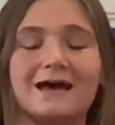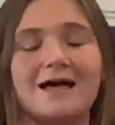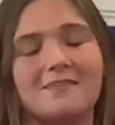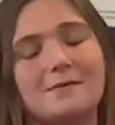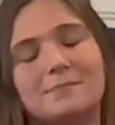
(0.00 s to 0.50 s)

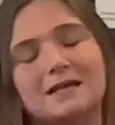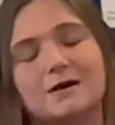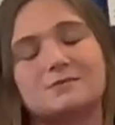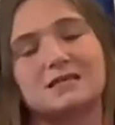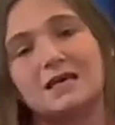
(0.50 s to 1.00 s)
them being able
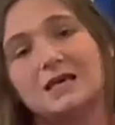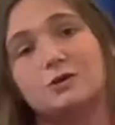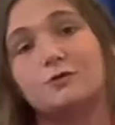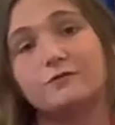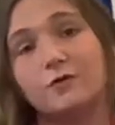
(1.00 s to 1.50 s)
to hear your
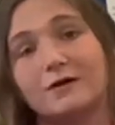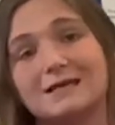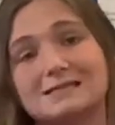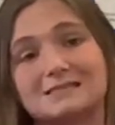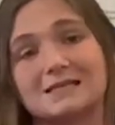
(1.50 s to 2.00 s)

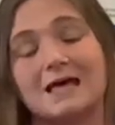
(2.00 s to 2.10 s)
voice